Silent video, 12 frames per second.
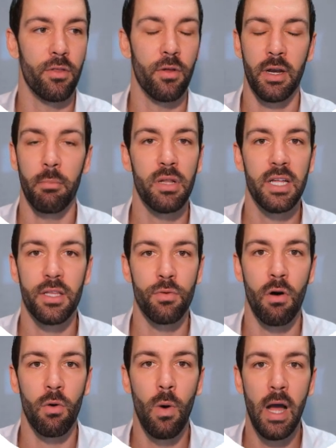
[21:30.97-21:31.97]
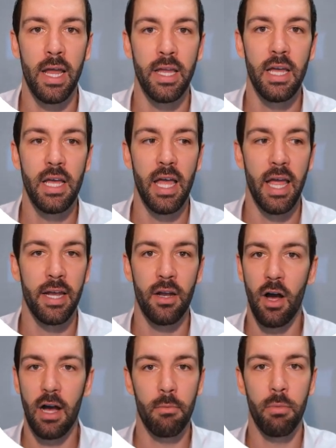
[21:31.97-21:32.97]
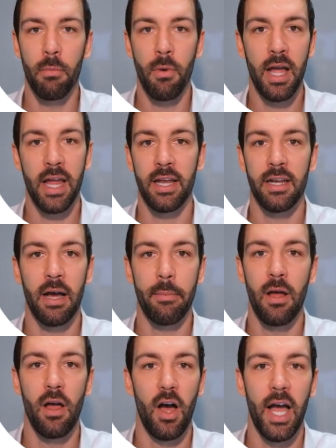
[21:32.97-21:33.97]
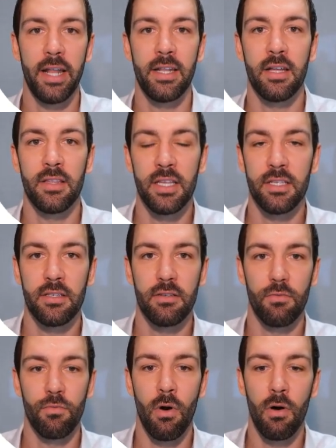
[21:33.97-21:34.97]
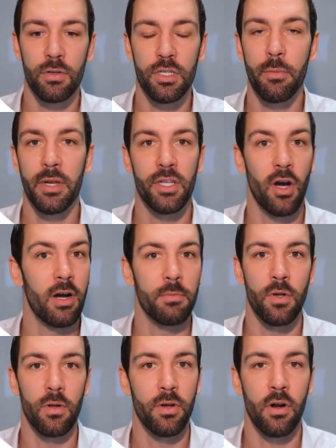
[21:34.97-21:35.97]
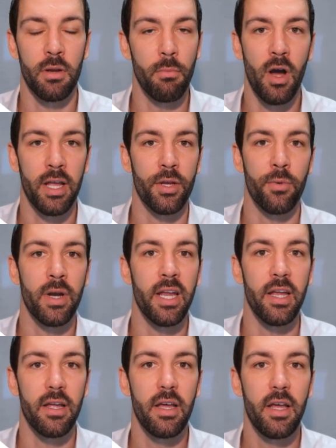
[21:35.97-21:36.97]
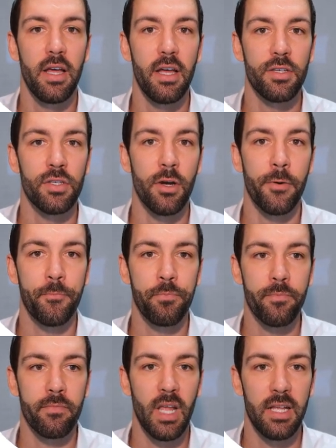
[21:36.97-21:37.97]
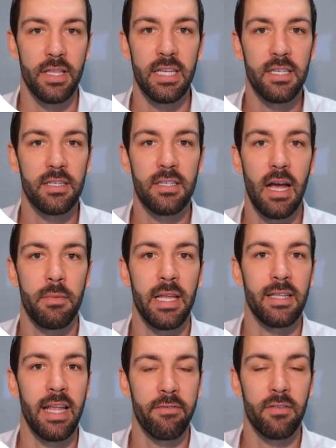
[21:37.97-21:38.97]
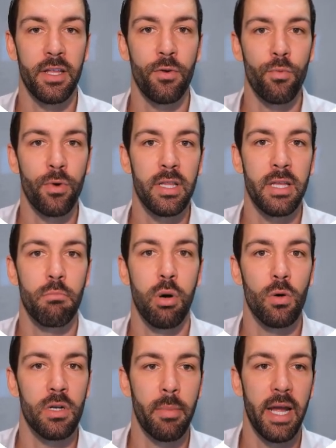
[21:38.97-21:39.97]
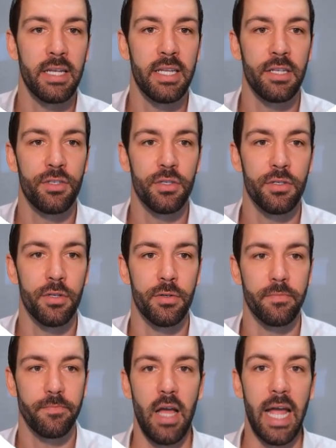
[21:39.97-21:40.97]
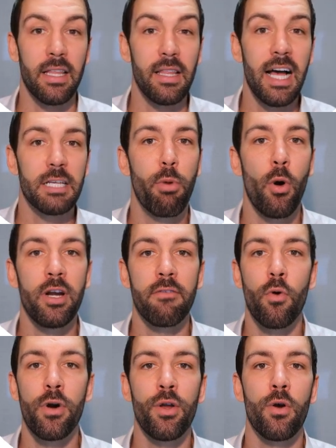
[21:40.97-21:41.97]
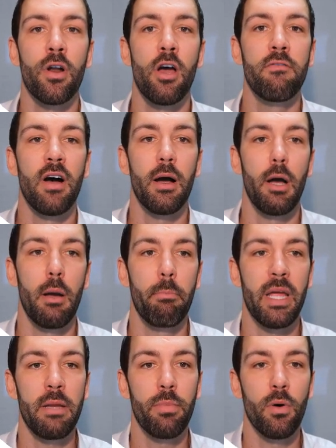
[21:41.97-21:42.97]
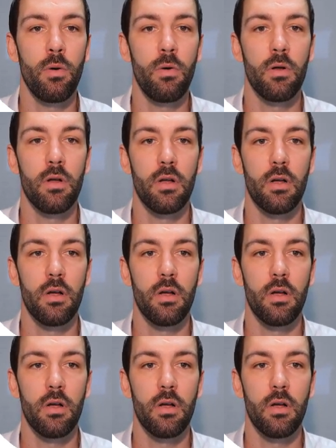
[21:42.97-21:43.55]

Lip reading: the completely wrong way. And I'll put my hand up. I had done this wrong so many times early on in my career. So this is something definitely really important to pay attention to. And the last point I've already gone over, people